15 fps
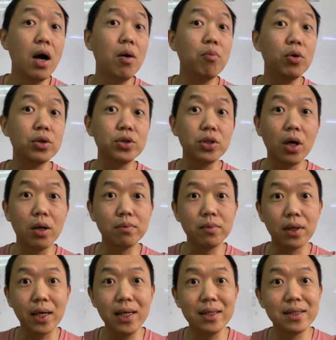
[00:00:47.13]
bookshop.
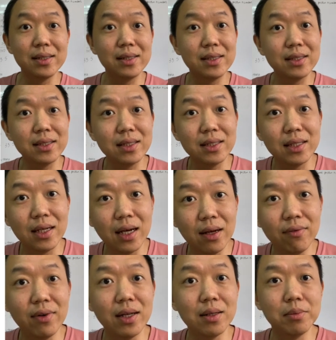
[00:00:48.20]
Okay, it's
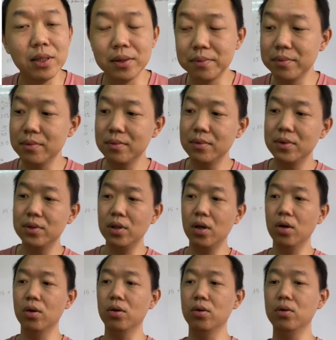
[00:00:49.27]
available.
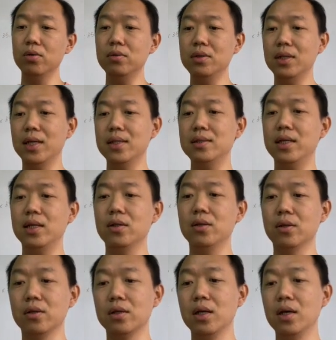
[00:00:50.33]
So let's take a
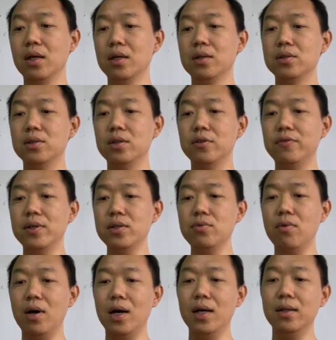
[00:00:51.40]
look. So the first
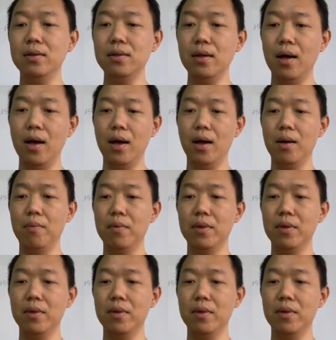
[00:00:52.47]
one, um,